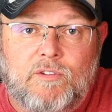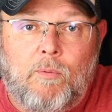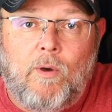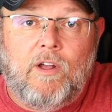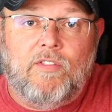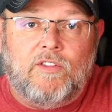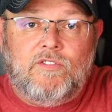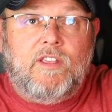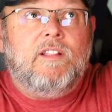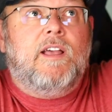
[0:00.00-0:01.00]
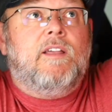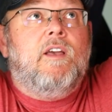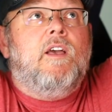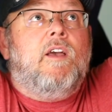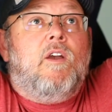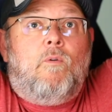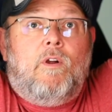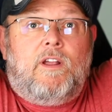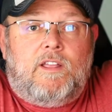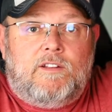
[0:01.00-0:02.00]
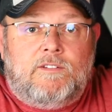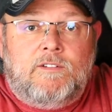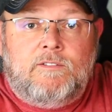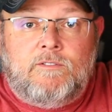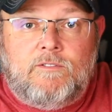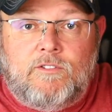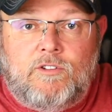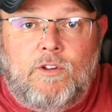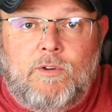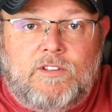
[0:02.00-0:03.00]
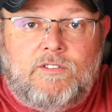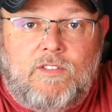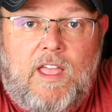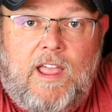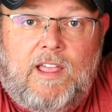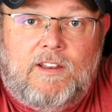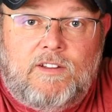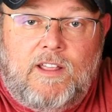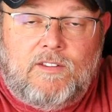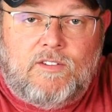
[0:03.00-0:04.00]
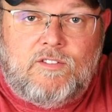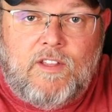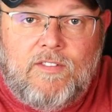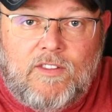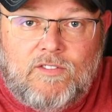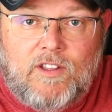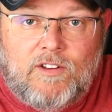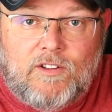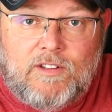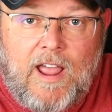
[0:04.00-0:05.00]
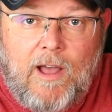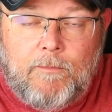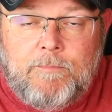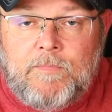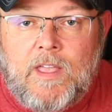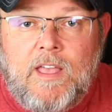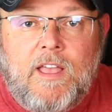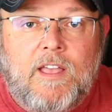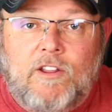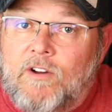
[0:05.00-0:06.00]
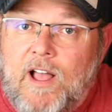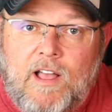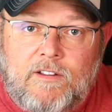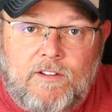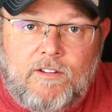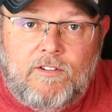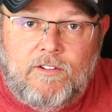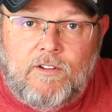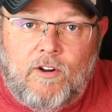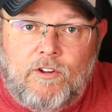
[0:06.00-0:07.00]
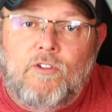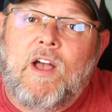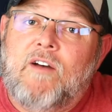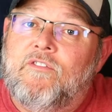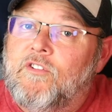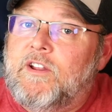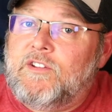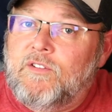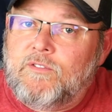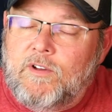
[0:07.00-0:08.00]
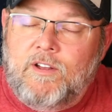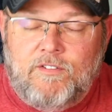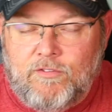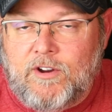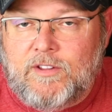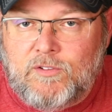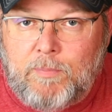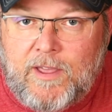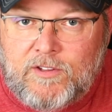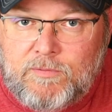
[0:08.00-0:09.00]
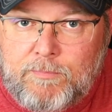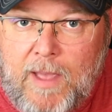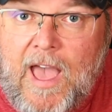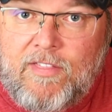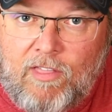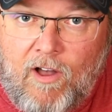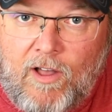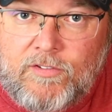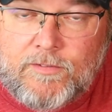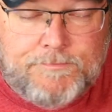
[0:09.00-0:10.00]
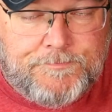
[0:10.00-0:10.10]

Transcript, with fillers: point on the ceiling where it can do its thing and send the signal down. You're not, you know, you got free space path loss,